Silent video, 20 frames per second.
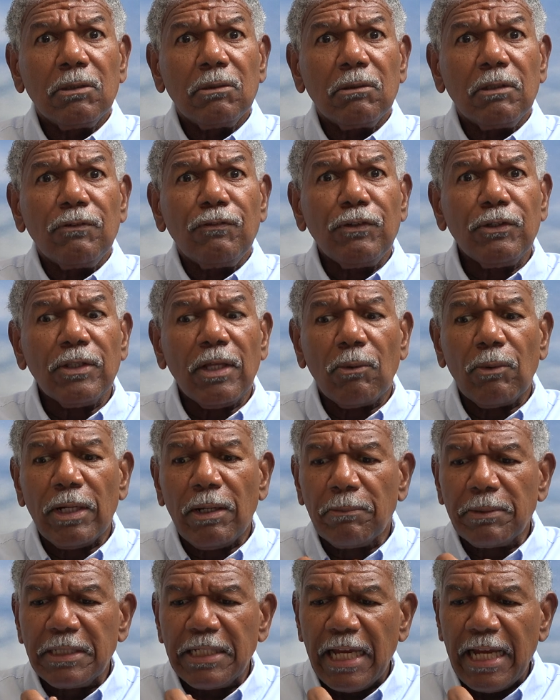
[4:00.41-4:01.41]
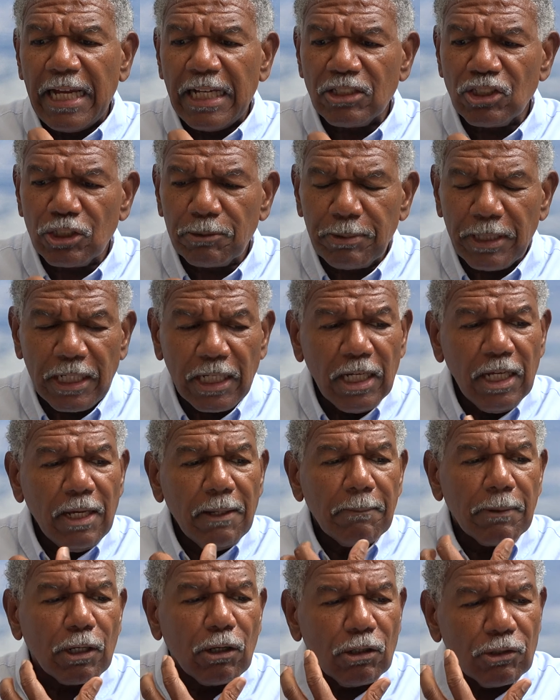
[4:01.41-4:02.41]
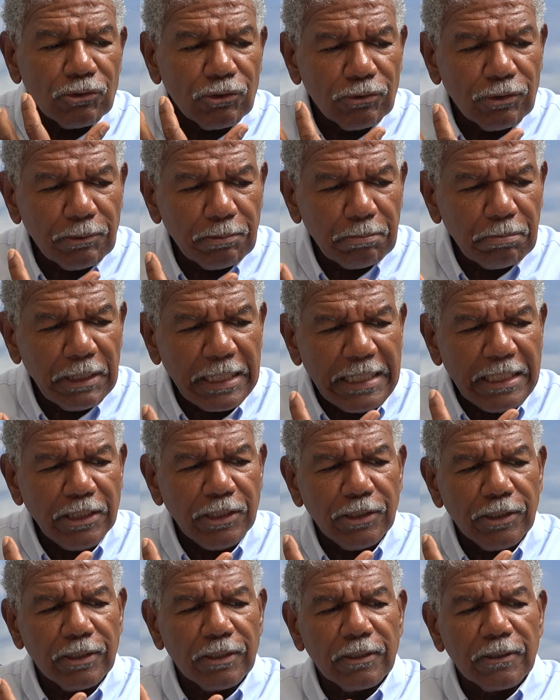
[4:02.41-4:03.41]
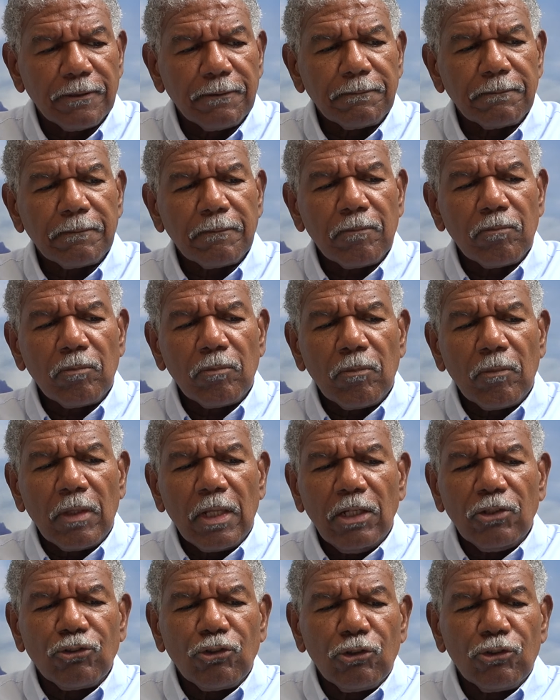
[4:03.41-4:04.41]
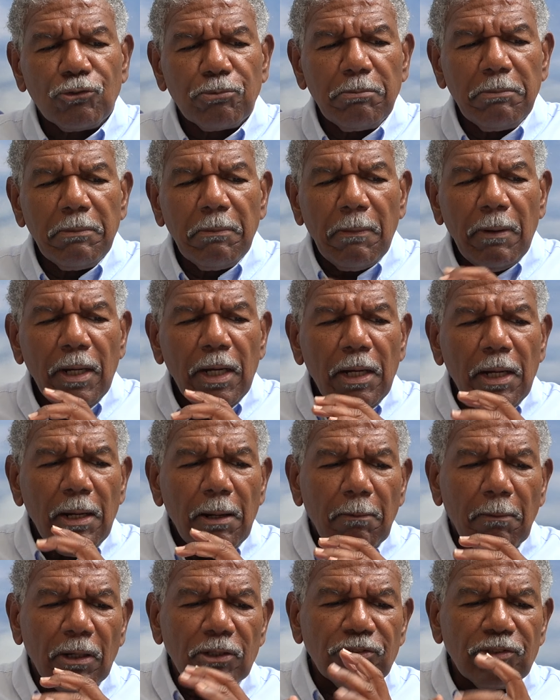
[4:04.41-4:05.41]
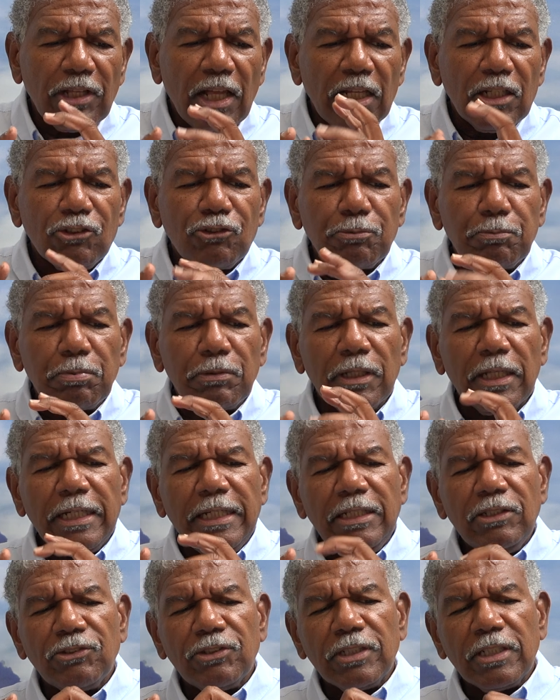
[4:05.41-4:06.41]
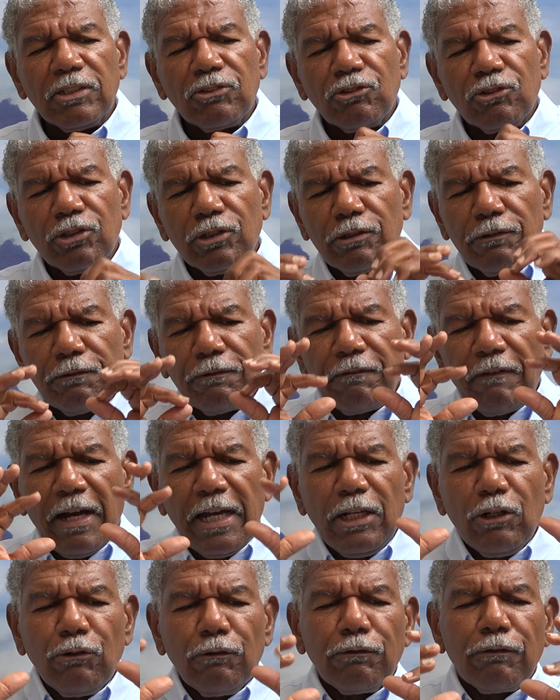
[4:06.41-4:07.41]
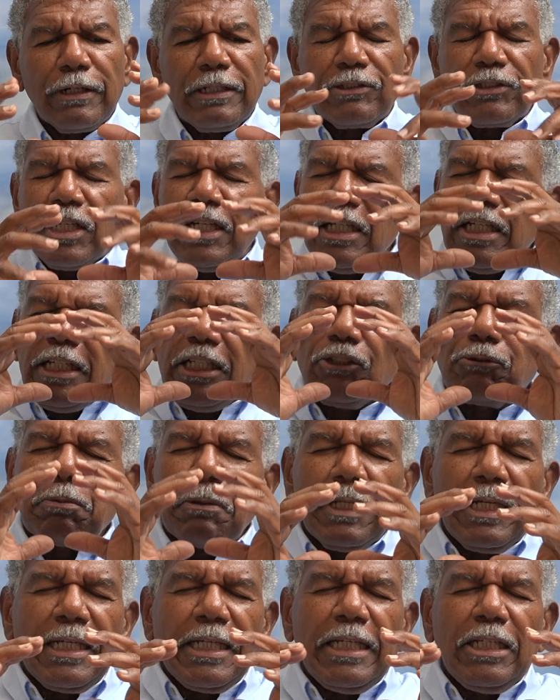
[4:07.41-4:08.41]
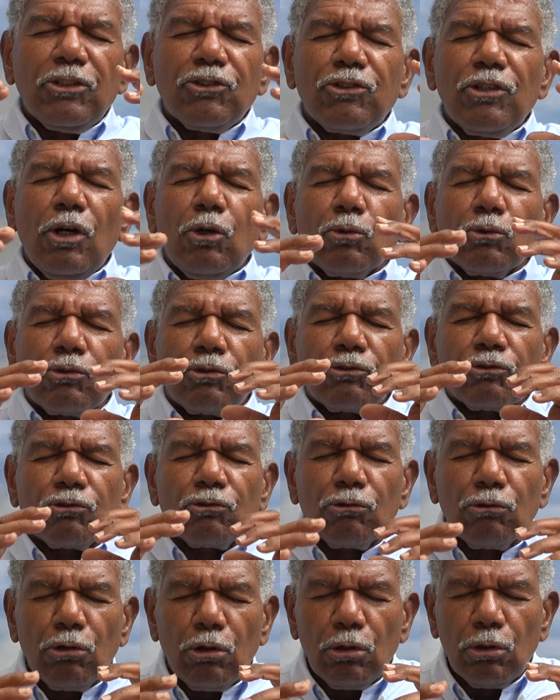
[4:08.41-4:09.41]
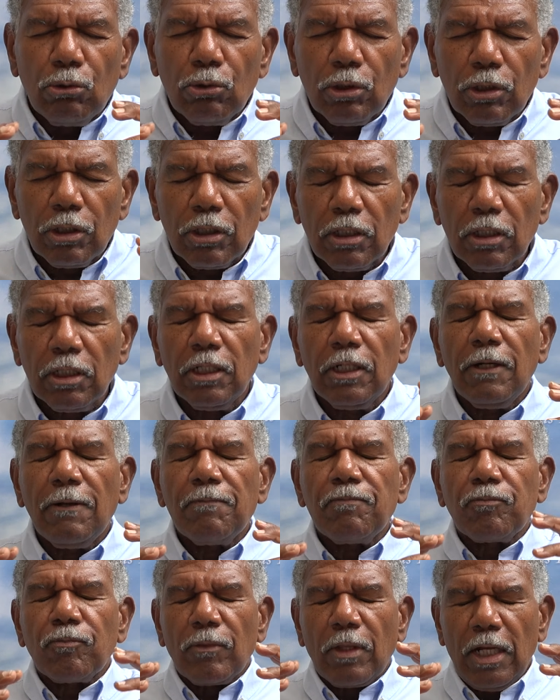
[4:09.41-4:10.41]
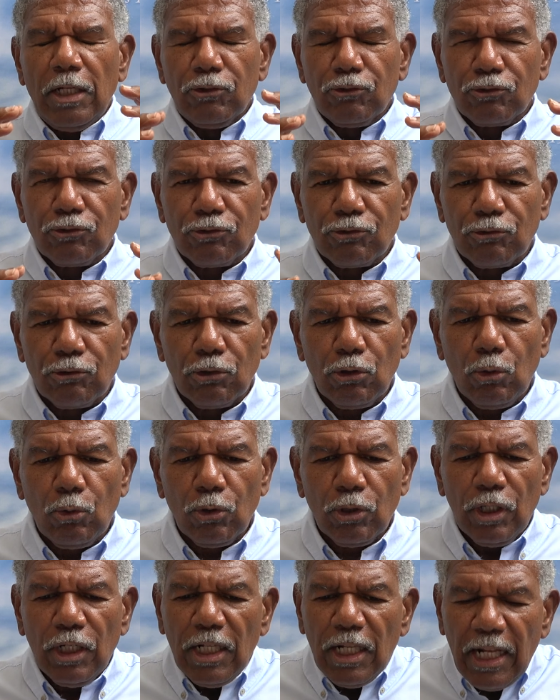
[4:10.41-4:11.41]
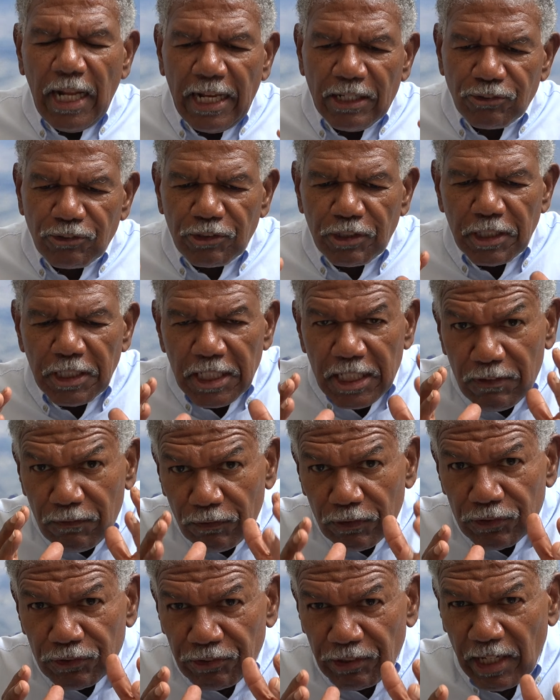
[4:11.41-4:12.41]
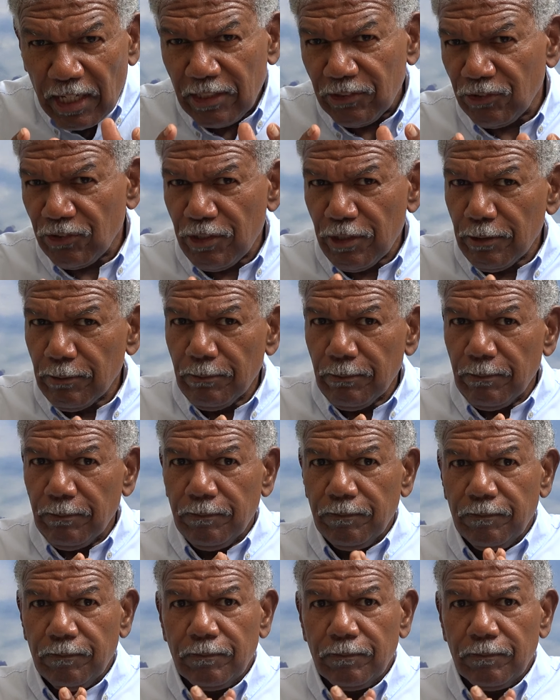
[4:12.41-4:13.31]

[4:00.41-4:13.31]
We feel that way. I'm gasping because of the pain here. And so as Marsalis plays and gets to the final phrase, he's playing each note slower and slower as to emphasize them